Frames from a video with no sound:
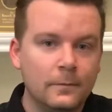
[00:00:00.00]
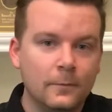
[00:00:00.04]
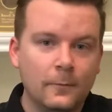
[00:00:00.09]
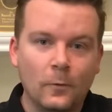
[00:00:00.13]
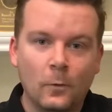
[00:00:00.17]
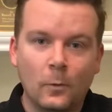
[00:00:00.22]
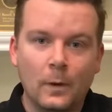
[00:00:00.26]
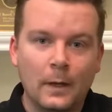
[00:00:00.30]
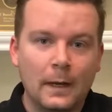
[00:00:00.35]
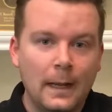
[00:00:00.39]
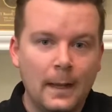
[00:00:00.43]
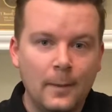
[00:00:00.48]

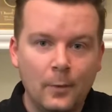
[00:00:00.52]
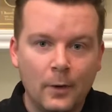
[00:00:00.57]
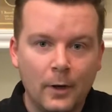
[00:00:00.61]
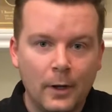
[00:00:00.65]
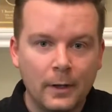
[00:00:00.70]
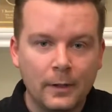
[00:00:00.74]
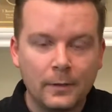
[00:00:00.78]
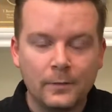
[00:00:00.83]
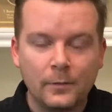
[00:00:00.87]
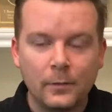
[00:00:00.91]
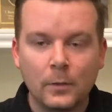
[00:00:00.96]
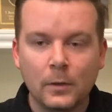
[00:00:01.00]
for what I
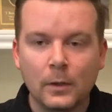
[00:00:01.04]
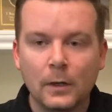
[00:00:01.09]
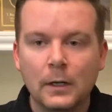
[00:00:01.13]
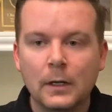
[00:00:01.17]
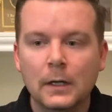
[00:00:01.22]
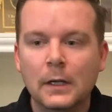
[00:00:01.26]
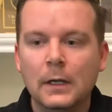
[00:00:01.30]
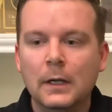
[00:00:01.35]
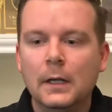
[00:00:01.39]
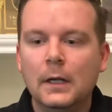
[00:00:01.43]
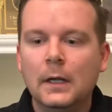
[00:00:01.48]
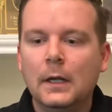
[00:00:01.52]
bought it for,
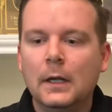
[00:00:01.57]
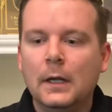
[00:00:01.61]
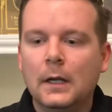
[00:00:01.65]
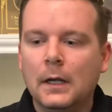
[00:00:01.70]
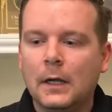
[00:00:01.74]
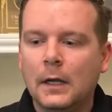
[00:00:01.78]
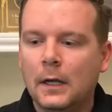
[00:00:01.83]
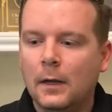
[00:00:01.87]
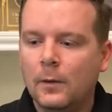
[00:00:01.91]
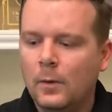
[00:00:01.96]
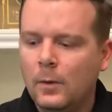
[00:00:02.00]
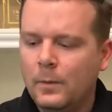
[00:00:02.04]

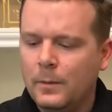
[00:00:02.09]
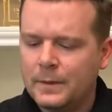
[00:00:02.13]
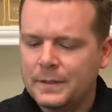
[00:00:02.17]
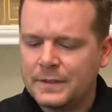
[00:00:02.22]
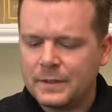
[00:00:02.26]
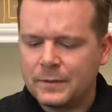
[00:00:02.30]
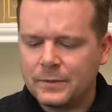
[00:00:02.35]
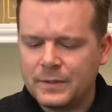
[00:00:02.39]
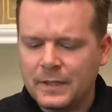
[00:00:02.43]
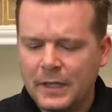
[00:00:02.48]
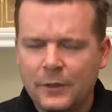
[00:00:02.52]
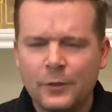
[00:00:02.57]
what was
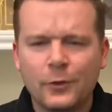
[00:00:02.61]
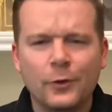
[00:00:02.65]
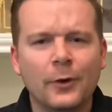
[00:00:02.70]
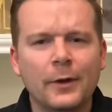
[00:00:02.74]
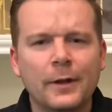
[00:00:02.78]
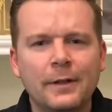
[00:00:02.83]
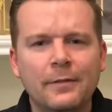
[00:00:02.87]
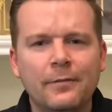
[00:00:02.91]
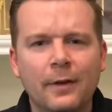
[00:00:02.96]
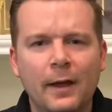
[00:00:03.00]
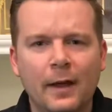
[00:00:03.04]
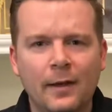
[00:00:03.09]
it? It was like
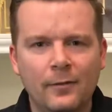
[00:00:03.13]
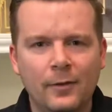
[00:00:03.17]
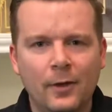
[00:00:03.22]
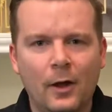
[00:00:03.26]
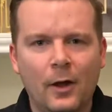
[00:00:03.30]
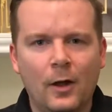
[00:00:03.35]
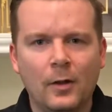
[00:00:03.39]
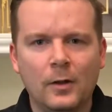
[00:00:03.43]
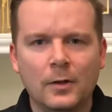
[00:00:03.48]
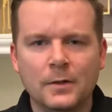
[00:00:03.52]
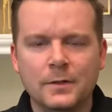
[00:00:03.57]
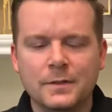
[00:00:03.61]
$35.
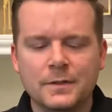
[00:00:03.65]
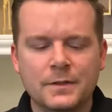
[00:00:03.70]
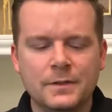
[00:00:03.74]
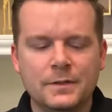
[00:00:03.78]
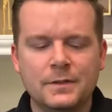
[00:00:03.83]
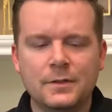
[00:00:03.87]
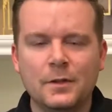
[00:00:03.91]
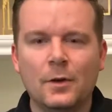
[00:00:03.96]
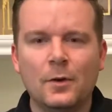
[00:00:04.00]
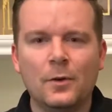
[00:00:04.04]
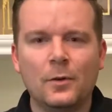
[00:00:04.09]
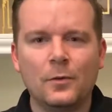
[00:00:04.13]

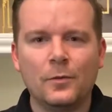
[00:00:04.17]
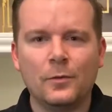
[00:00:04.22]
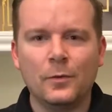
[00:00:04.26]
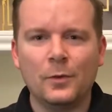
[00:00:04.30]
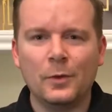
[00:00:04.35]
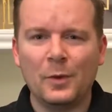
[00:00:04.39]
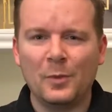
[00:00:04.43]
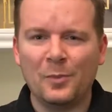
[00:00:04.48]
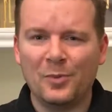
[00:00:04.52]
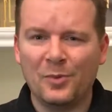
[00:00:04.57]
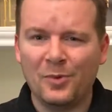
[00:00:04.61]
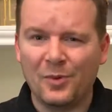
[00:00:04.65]
So for
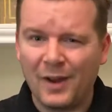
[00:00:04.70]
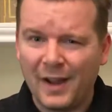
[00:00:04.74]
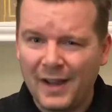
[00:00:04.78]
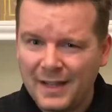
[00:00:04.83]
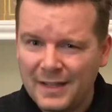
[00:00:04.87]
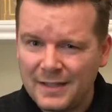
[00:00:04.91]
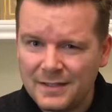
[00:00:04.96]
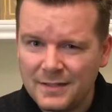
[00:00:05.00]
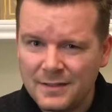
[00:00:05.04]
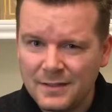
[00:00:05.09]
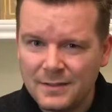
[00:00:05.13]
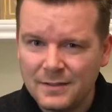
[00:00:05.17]
the
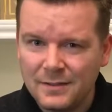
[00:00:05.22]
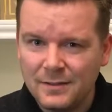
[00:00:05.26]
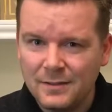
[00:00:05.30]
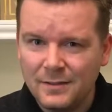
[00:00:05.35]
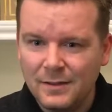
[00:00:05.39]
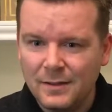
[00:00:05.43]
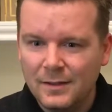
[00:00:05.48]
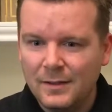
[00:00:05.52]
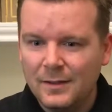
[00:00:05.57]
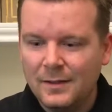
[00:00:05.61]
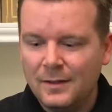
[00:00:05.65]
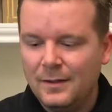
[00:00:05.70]
price,
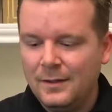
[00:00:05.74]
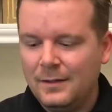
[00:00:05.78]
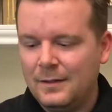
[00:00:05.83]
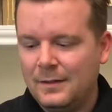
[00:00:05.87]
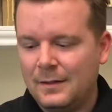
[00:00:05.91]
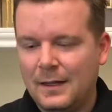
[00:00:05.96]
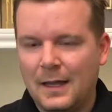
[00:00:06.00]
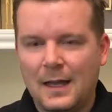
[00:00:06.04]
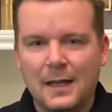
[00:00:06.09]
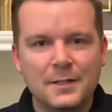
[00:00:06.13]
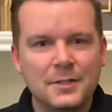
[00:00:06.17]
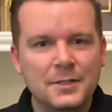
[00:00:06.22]

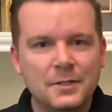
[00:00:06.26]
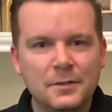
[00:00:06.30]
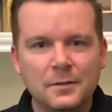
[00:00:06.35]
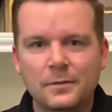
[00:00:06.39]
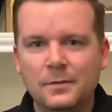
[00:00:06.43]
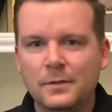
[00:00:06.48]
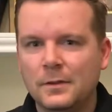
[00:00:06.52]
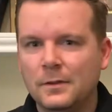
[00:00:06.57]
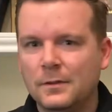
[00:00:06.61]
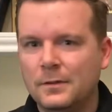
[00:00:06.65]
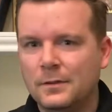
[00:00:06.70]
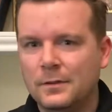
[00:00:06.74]
non-chill
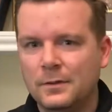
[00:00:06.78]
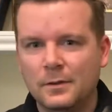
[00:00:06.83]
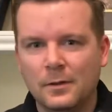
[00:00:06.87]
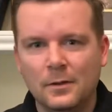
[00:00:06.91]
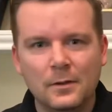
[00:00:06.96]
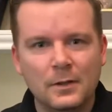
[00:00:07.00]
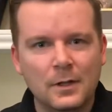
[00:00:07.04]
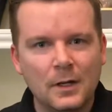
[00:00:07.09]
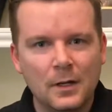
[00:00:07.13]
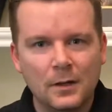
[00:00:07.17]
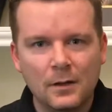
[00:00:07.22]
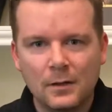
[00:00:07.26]
filtered,
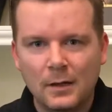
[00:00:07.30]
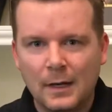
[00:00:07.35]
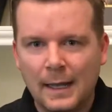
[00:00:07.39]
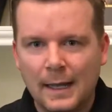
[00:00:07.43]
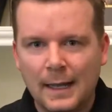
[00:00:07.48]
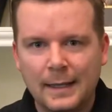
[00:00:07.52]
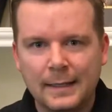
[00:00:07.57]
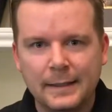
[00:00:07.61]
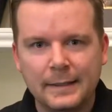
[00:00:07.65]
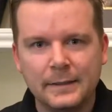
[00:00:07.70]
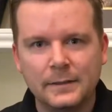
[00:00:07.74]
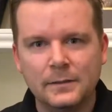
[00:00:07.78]
no color
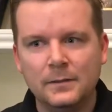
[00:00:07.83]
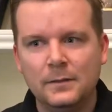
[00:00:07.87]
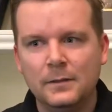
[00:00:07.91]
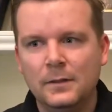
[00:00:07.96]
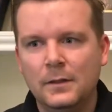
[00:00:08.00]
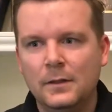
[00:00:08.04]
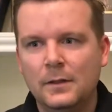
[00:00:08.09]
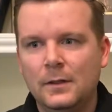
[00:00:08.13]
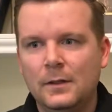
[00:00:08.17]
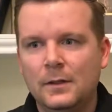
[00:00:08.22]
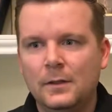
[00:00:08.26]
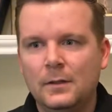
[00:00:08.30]
added,
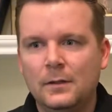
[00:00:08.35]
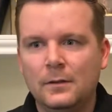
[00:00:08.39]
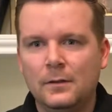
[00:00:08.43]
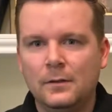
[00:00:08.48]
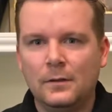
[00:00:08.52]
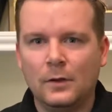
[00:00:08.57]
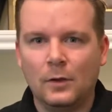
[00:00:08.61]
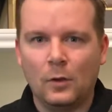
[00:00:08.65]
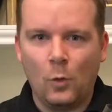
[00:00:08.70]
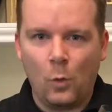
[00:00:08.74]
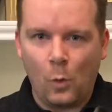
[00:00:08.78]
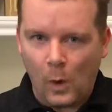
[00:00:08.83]

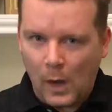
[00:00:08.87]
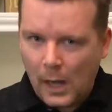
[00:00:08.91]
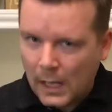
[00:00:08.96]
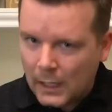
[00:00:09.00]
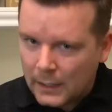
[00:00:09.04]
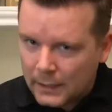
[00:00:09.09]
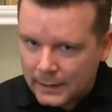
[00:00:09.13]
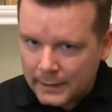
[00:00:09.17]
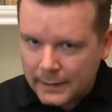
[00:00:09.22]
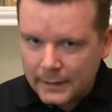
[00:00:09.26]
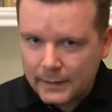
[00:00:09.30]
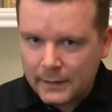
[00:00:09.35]
the
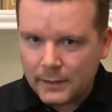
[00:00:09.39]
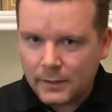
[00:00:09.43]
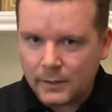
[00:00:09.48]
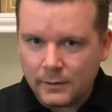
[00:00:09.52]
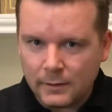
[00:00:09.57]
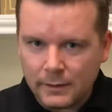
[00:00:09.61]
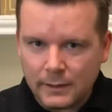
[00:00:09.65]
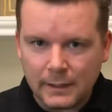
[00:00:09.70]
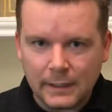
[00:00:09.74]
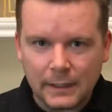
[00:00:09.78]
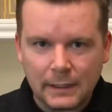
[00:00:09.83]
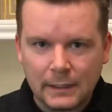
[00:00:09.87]
quality that
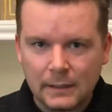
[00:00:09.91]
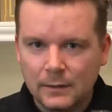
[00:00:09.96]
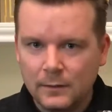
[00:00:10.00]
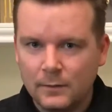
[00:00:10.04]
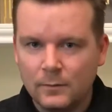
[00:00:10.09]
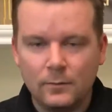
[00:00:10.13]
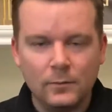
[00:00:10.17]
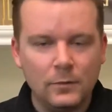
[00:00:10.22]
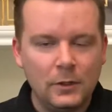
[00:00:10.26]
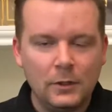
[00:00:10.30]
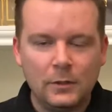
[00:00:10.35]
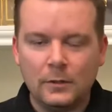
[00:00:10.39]
you get,
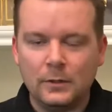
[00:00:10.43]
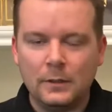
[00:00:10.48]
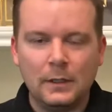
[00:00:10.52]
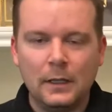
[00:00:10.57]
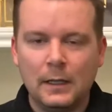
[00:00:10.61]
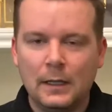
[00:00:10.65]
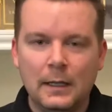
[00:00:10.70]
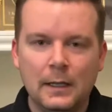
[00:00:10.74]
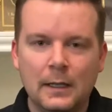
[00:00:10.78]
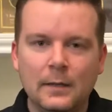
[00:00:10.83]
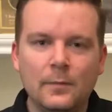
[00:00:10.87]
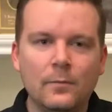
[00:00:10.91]

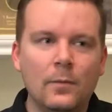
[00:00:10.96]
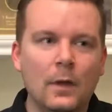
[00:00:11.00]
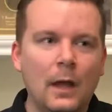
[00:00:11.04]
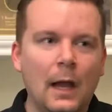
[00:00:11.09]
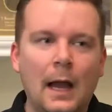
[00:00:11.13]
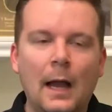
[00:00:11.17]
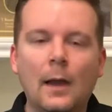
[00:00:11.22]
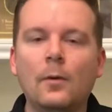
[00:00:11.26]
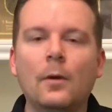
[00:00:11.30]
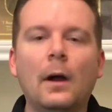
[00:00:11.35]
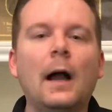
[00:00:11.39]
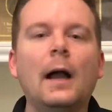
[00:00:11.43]

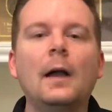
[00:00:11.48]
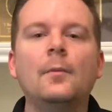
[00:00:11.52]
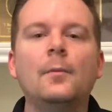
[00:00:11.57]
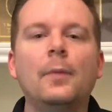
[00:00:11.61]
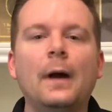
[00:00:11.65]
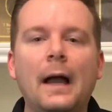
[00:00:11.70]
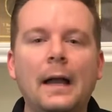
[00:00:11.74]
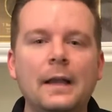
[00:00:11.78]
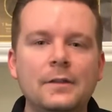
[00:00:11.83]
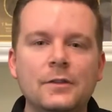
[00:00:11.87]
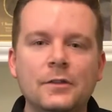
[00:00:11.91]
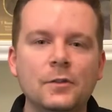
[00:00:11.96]
I'd
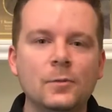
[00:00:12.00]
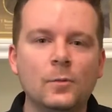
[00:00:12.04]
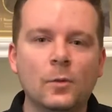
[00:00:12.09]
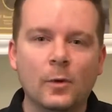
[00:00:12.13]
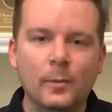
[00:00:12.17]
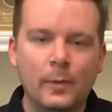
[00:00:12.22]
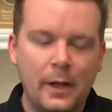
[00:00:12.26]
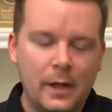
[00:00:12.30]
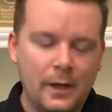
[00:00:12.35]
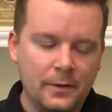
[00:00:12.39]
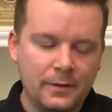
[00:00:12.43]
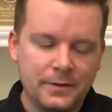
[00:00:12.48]
buy 2 more
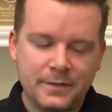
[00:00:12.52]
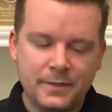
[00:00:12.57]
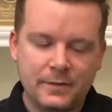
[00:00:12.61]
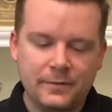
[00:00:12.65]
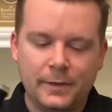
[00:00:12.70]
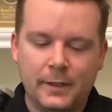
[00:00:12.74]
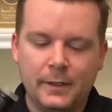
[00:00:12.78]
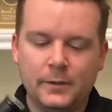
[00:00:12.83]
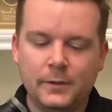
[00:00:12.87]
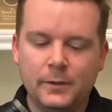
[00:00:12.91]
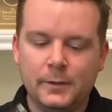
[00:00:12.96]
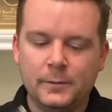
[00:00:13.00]
bottles
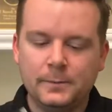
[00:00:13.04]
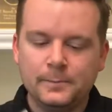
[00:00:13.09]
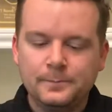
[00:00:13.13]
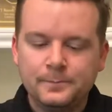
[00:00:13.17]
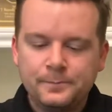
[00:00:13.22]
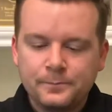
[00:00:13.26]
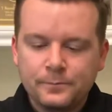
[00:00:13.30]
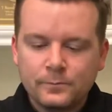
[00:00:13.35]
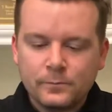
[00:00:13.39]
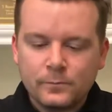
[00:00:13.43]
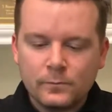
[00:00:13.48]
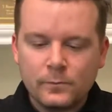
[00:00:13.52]
if I could.
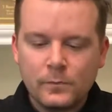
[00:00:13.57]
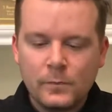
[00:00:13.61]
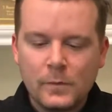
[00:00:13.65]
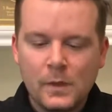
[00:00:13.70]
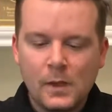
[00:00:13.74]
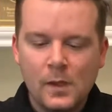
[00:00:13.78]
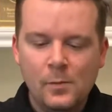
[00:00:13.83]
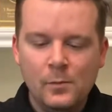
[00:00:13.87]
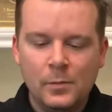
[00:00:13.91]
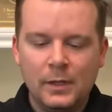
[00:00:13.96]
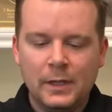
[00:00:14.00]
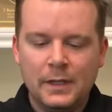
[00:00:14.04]

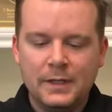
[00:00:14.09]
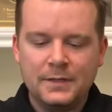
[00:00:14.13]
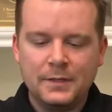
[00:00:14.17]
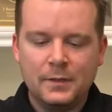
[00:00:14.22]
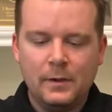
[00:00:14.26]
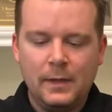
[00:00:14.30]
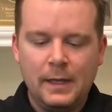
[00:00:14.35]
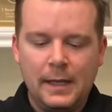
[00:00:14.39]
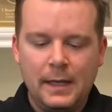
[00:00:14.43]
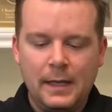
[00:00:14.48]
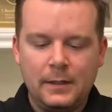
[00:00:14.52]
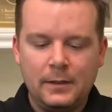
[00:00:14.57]
But let's
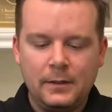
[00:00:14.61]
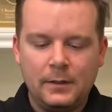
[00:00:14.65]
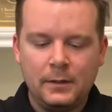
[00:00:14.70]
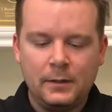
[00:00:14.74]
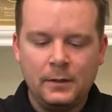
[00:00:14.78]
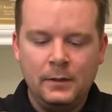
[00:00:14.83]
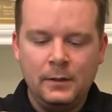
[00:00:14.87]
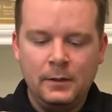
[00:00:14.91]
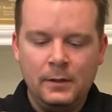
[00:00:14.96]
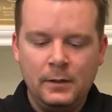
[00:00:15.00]
go ahead and